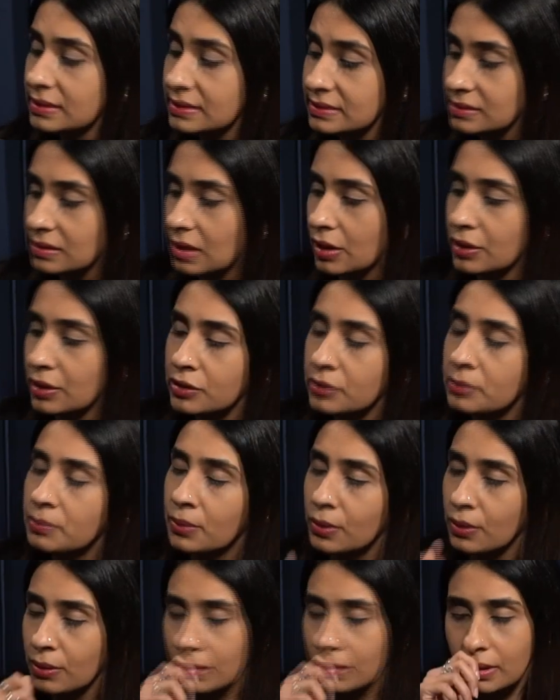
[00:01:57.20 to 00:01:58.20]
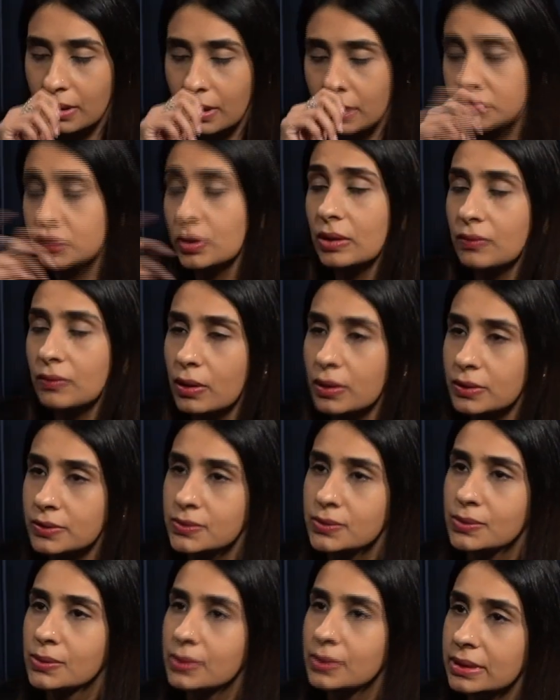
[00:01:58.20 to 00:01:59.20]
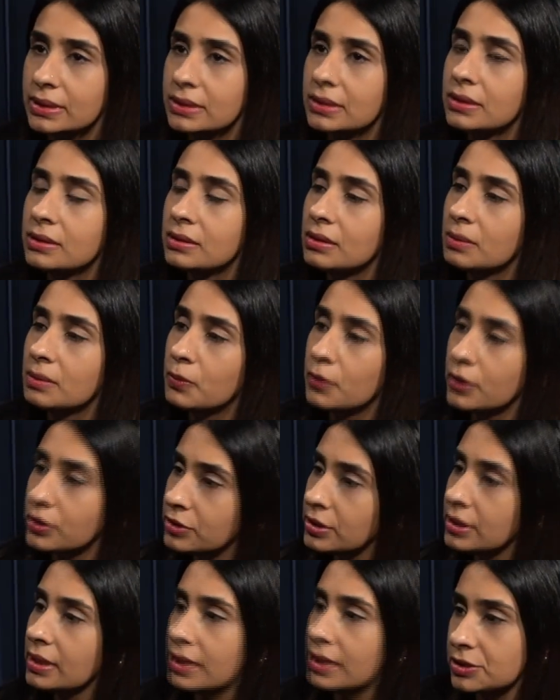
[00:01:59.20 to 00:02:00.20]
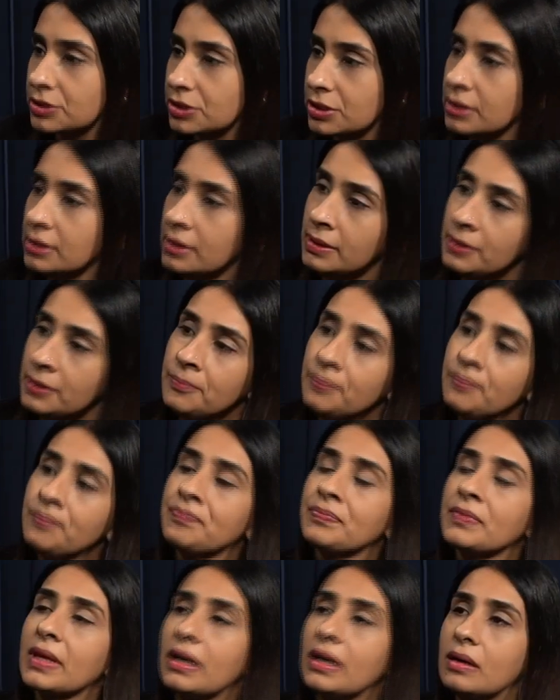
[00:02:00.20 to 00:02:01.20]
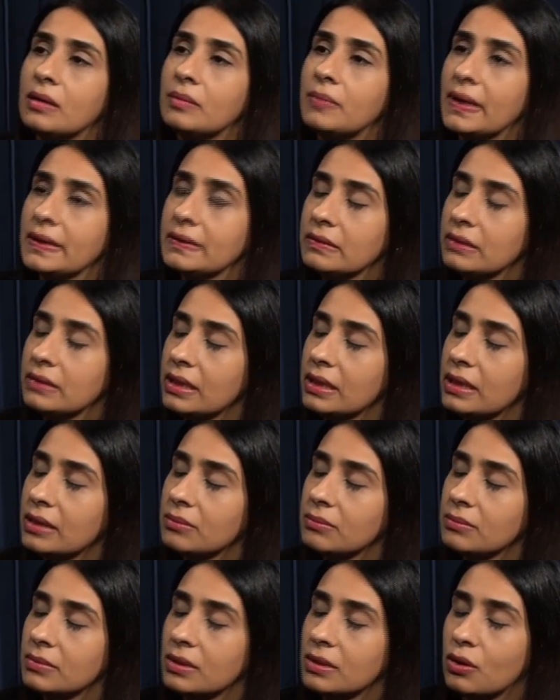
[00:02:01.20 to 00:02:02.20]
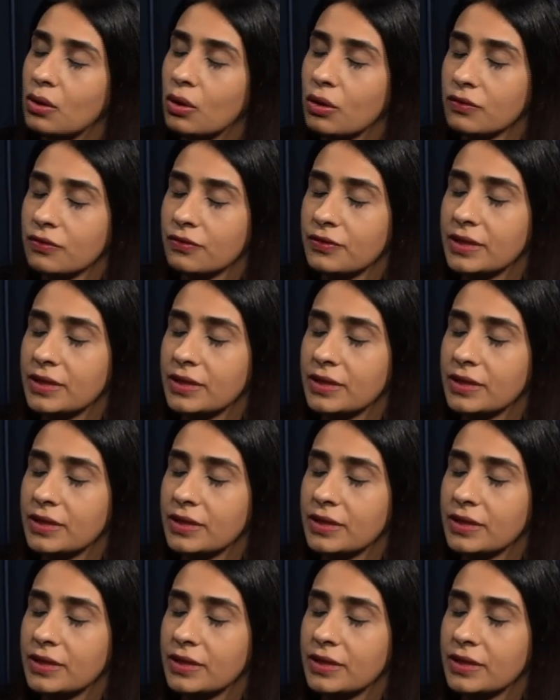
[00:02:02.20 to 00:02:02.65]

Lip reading: current book, so I've also written a poetry collection by the name of The